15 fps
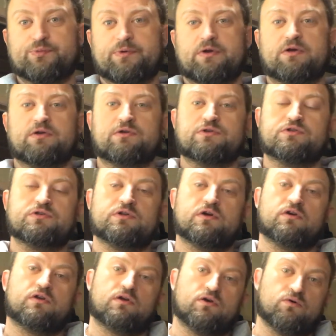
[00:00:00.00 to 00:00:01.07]
because they're
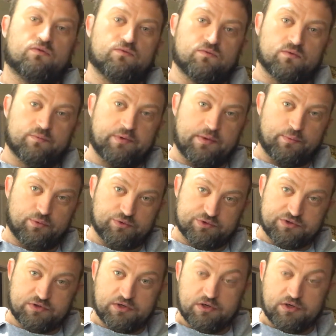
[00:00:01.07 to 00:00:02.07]
going to go for people's